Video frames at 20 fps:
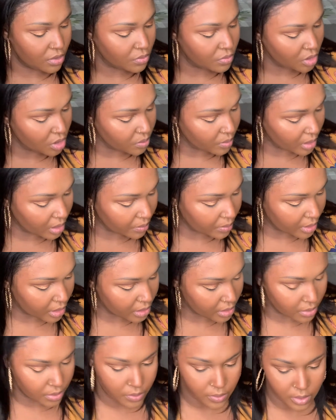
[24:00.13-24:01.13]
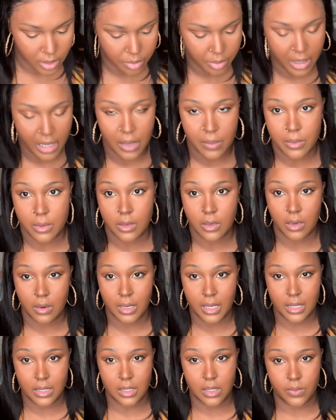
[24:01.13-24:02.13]
which one I want to use, but I will go
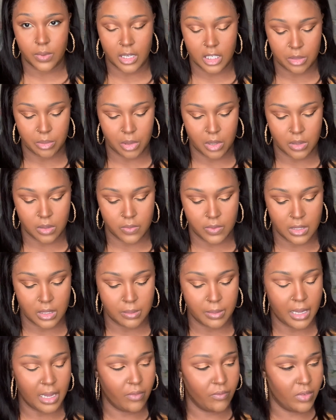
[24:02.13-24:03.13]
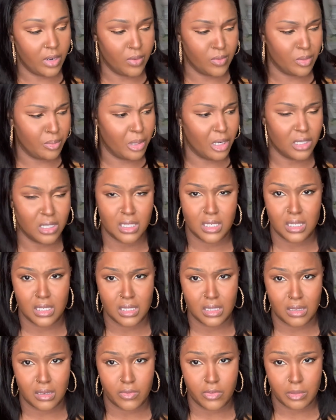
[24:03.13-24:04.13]
ahead and swatch both of them. I've never purchased
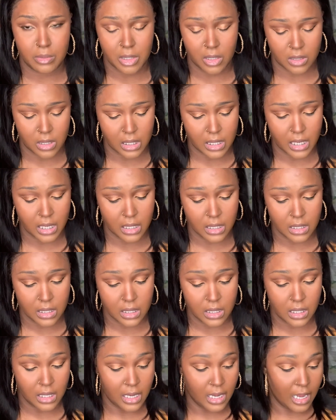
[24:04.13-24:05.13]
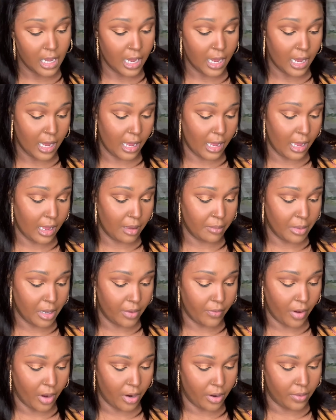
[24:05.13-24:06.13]
anything from Dose of Colors.
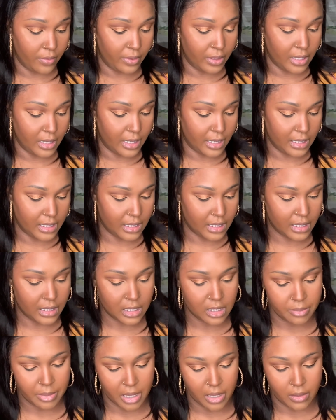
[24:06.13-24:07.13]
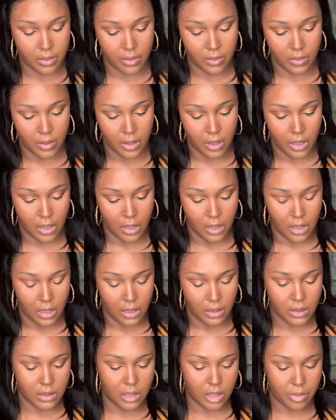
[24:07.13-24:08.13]
I've heard really nice things about
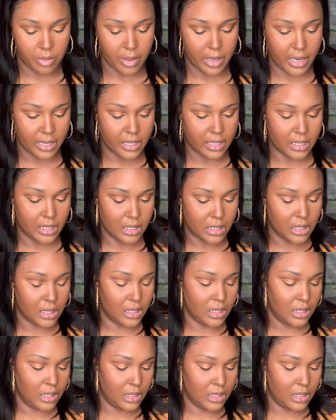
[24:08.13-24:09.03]
their products.